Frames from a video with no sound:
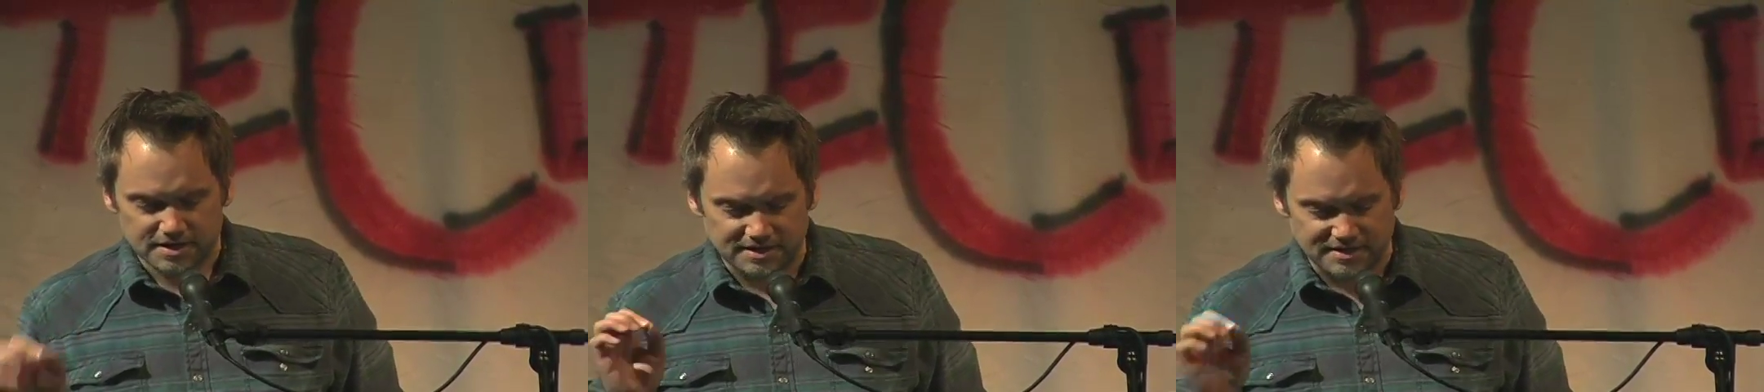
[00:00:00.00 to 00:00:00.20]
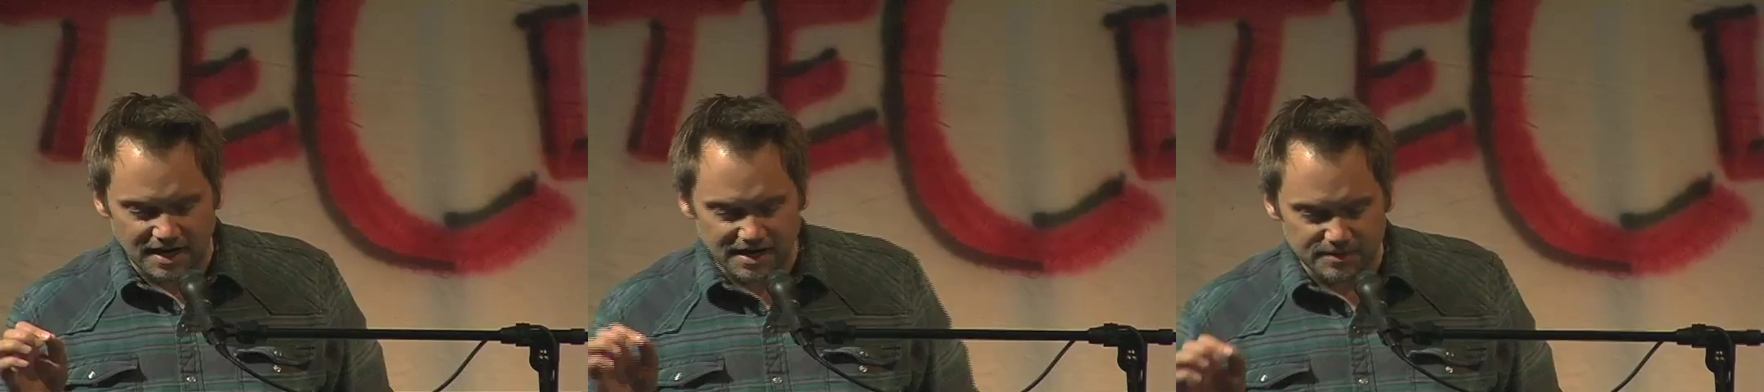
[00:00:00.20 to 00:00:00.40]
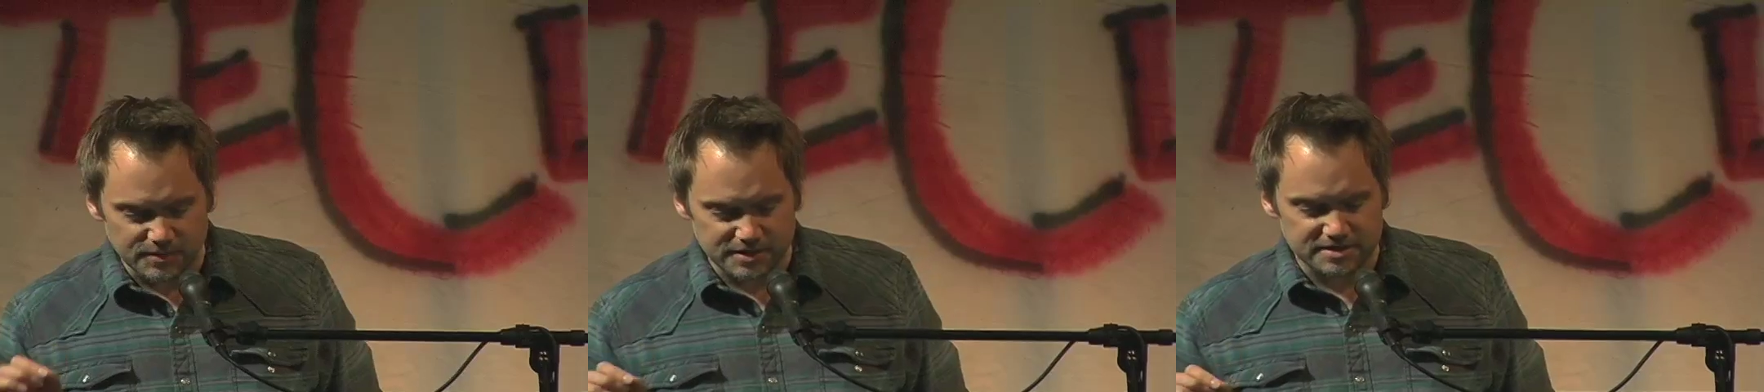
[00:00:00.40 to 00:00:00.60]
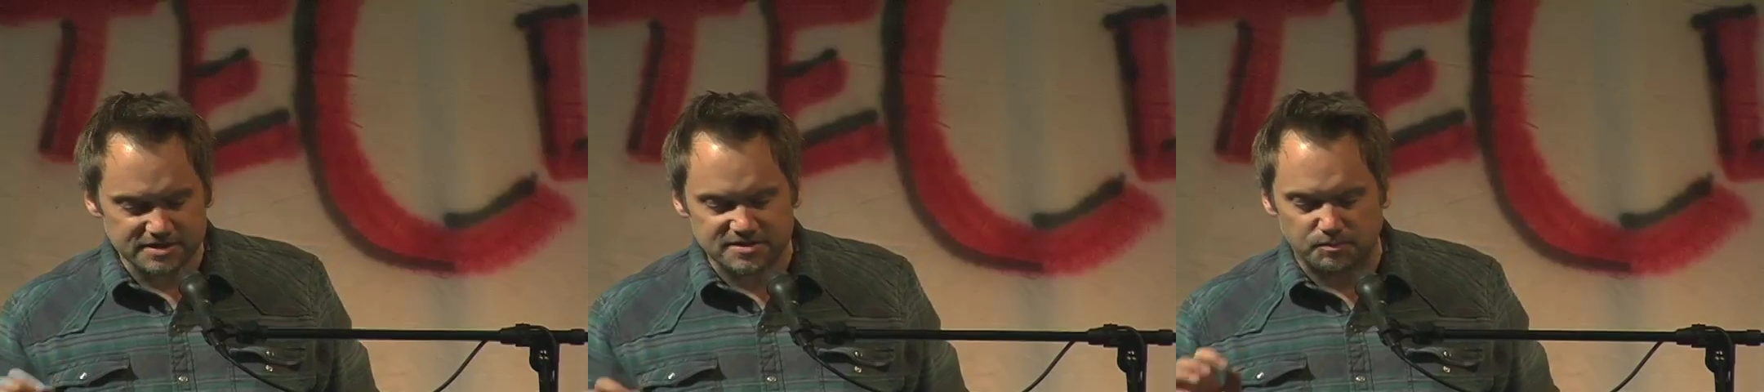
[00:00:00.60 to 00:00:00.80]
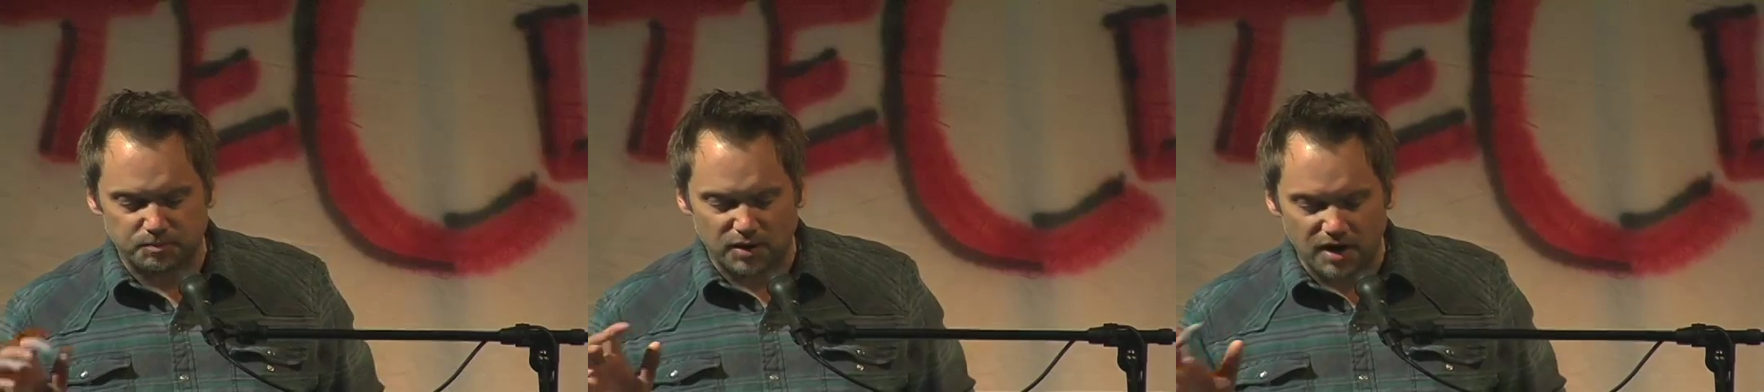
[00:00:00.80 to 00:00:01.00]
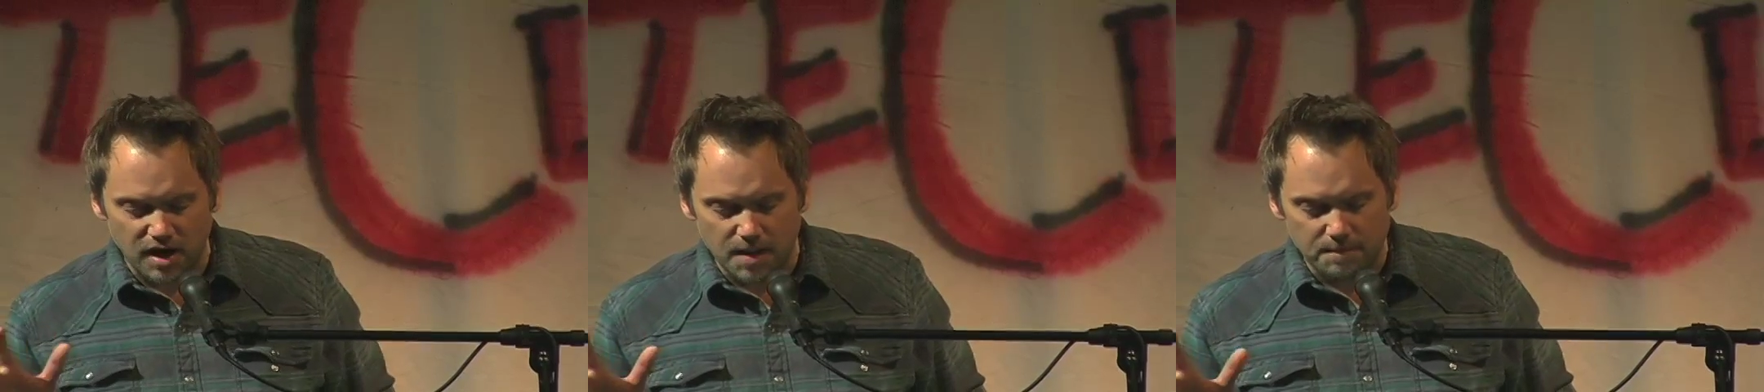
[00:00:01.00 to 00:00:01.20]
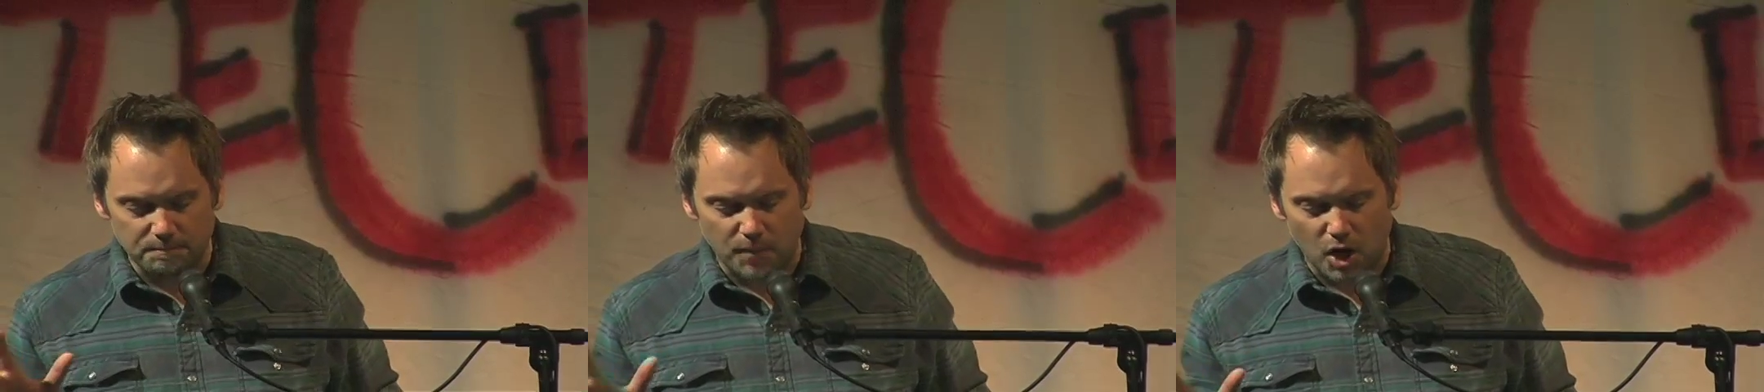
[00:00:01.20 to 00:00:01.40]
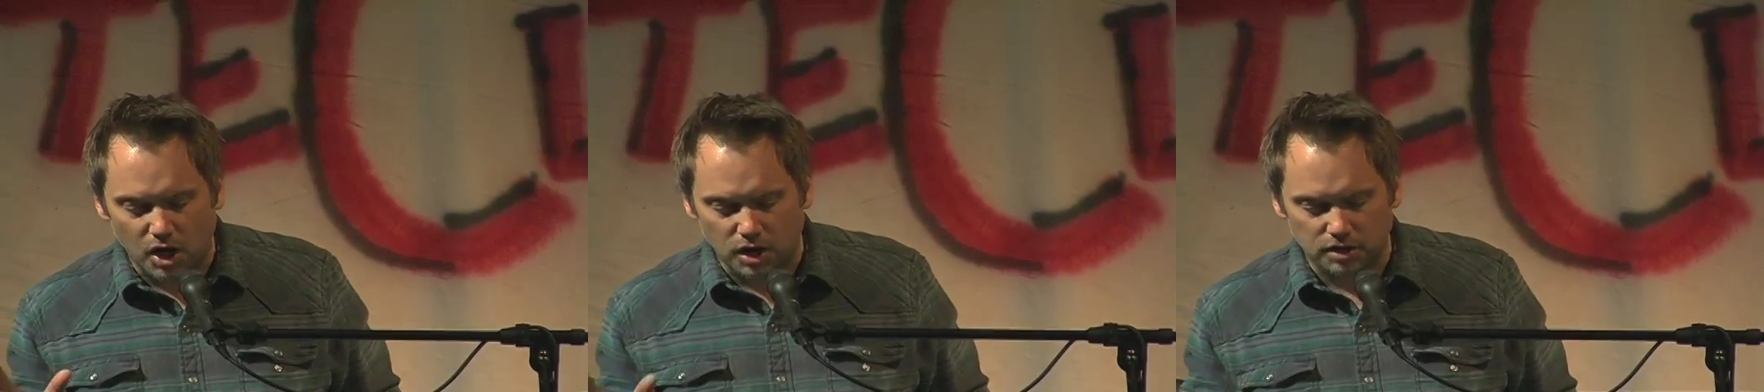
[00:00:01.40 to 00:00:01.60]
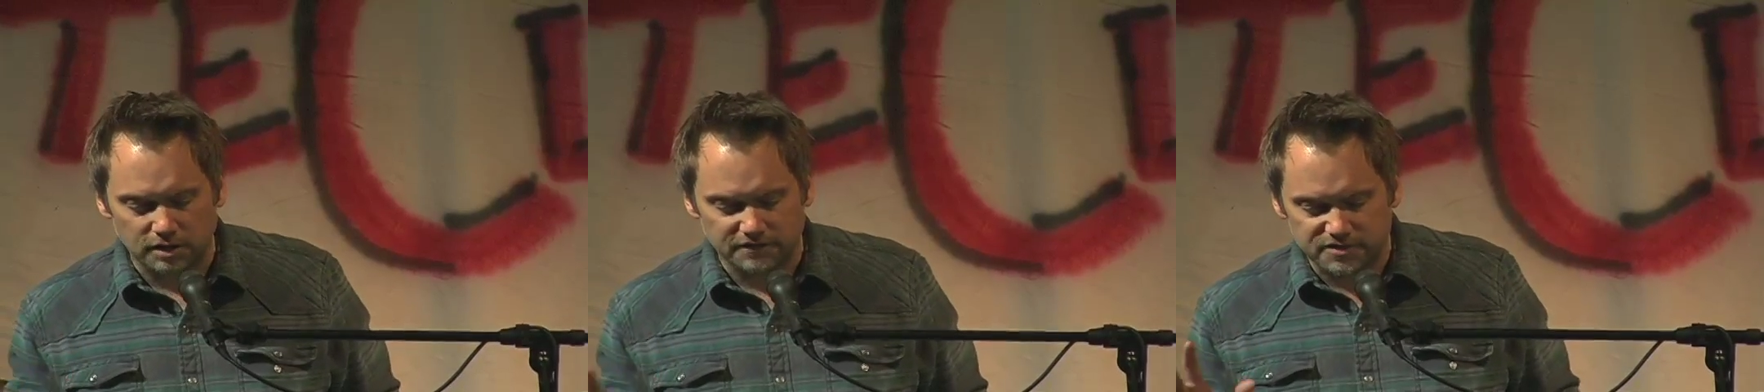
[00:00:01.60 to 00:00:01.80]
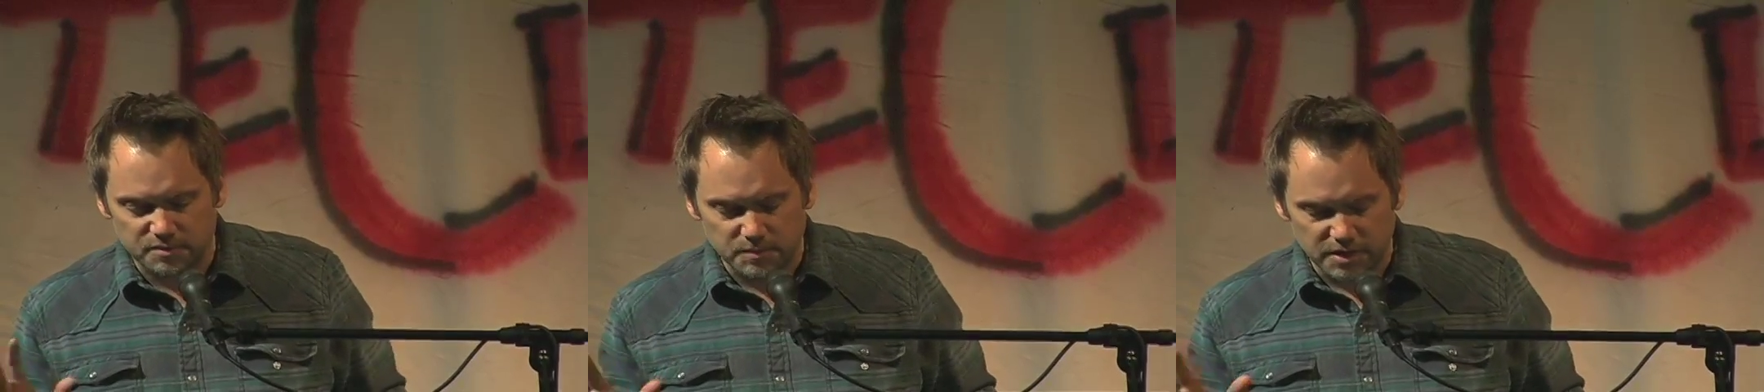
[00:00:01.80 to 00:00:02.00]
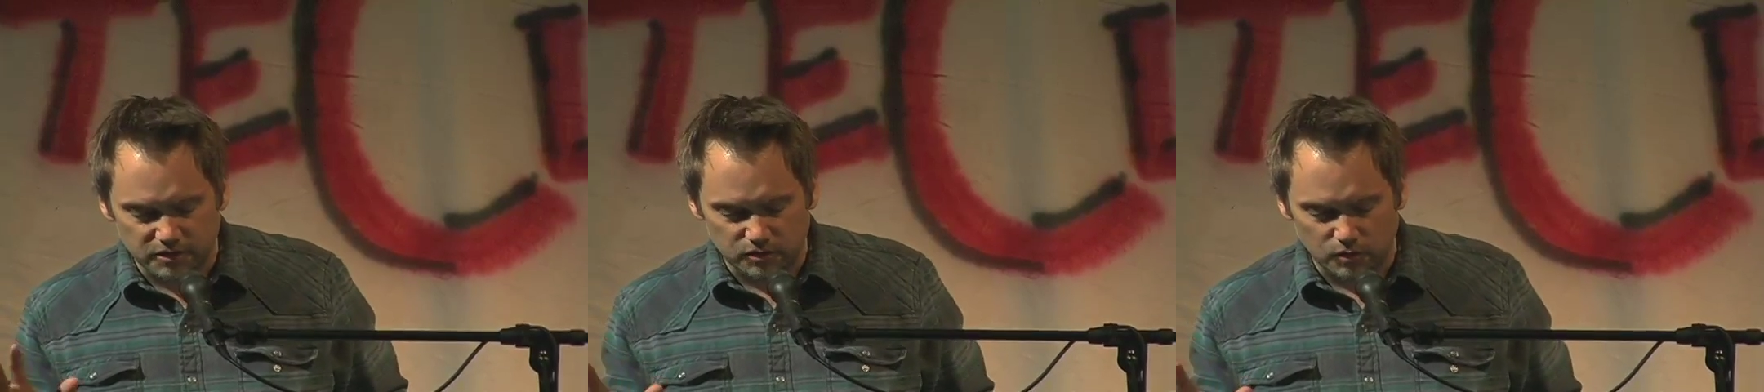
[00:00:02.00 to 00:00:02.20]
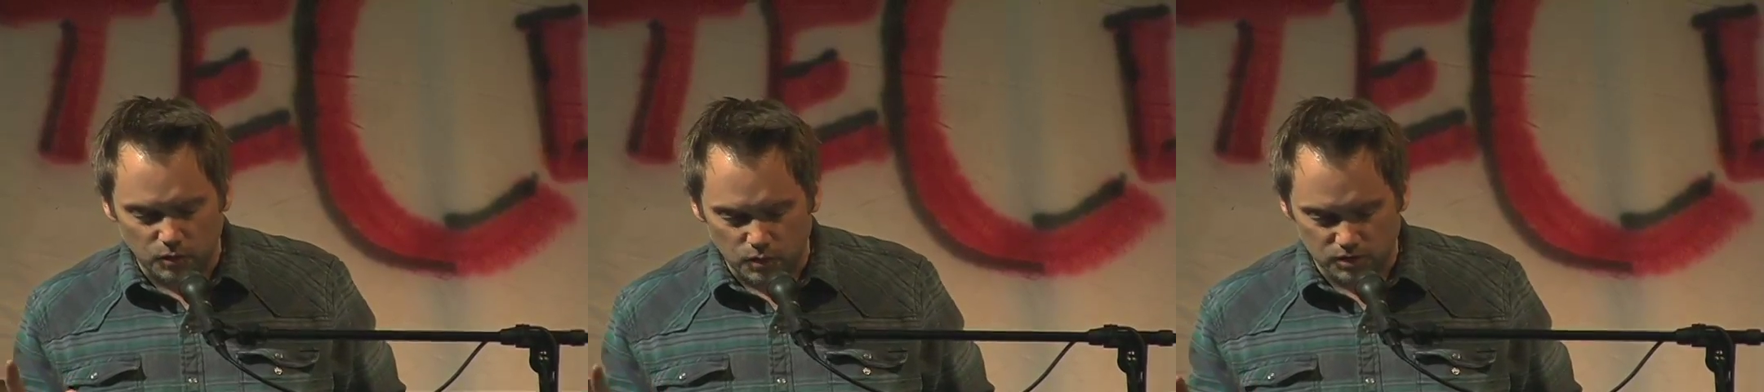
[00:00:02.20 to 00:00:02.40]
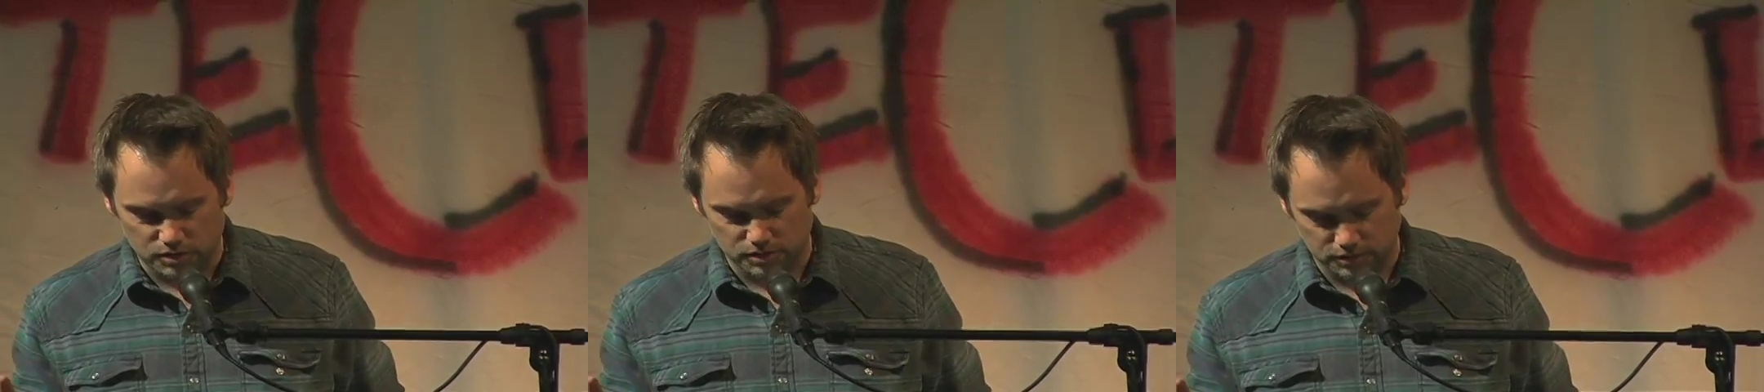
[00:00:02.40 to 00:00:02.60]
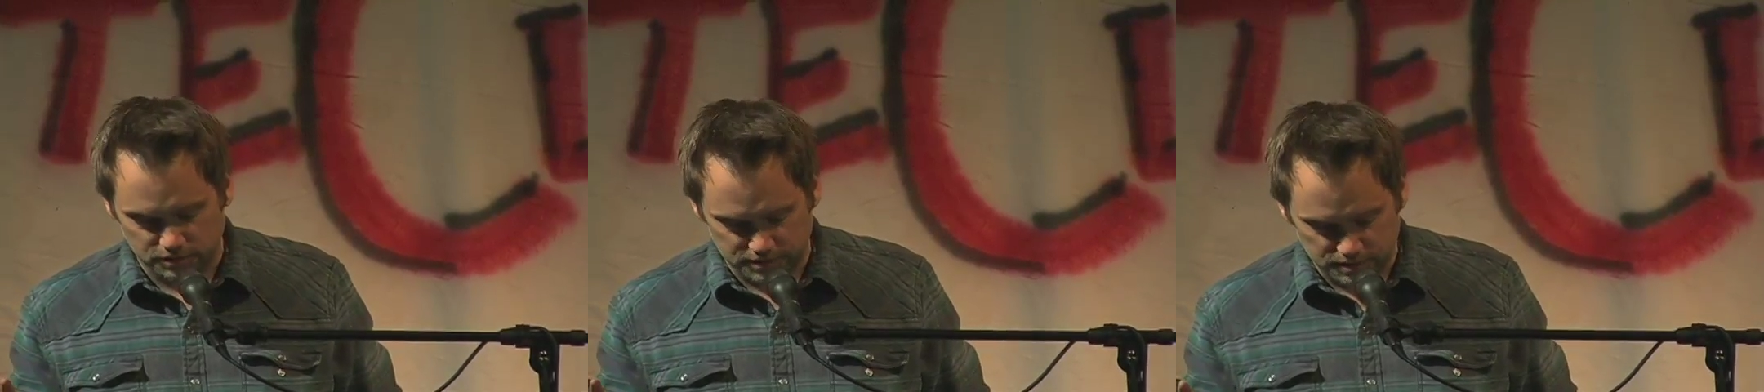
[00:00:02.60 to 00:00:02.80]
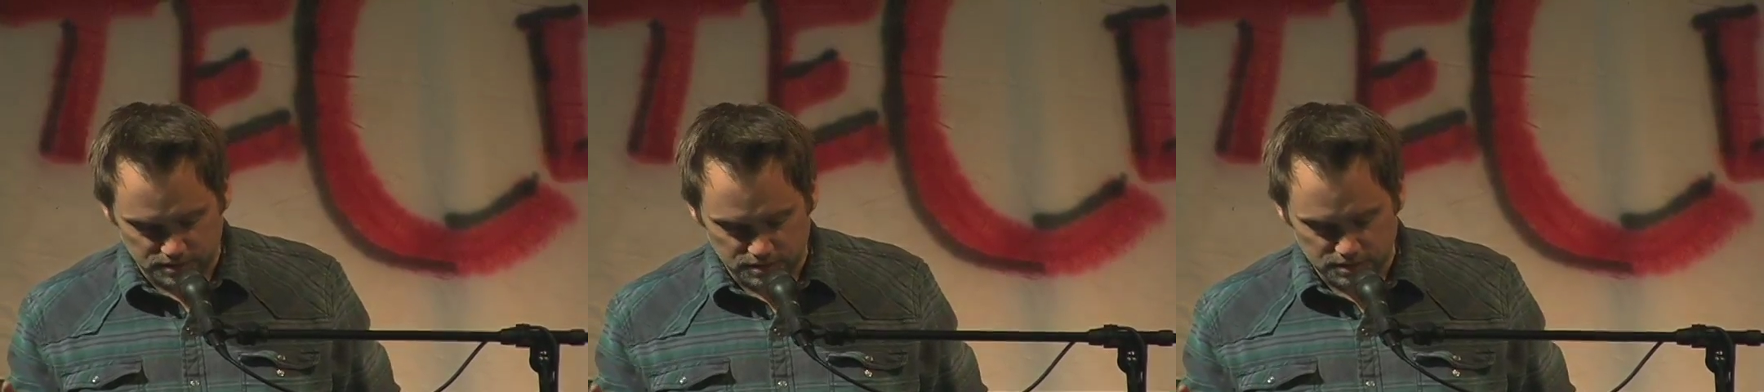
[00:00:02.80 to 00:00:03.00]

The diamond is the prom ball of the mineral world.